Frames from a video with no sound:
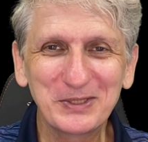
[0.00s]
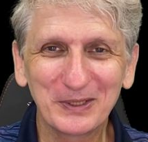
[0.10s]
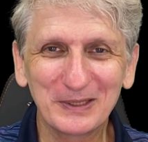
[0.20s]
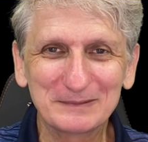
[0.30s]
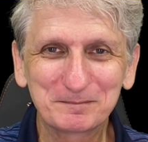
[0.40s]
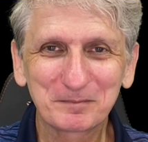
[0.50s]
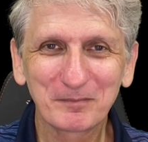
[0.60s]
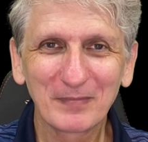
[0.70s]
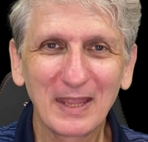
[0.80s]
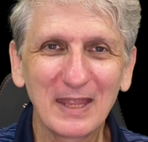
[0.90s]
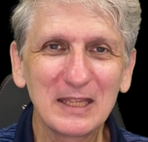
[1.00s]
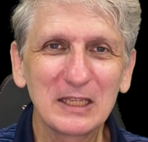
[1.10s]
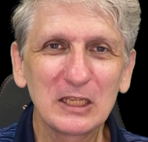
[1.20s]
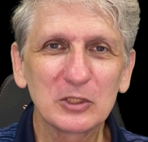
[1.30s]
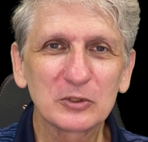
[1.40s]
So one
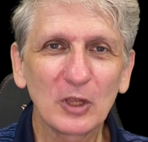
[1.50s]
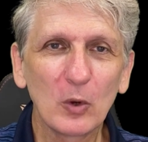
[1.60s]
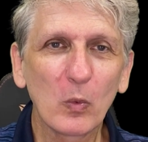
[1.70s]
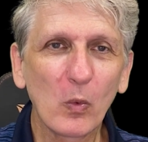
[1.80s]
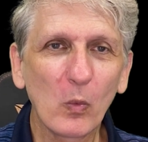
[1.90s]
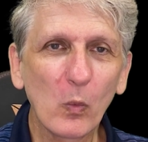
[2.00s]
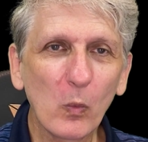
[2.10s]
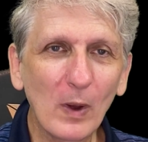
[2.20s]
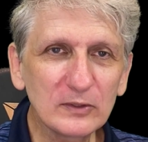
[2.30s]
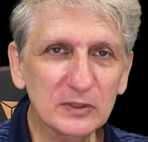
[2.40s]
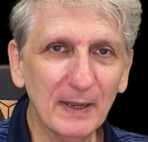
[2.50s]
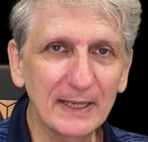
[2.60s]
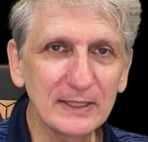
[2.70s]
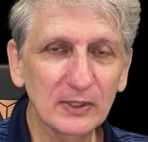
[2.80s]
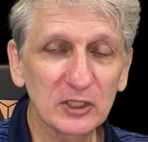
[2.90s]
space that has been particularly
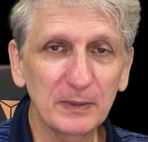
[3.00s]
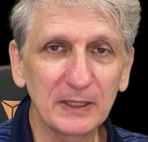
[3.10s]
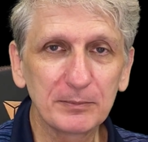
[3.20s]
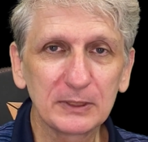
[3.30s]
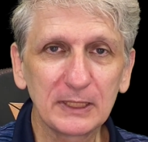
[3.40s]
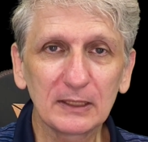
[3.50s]
popular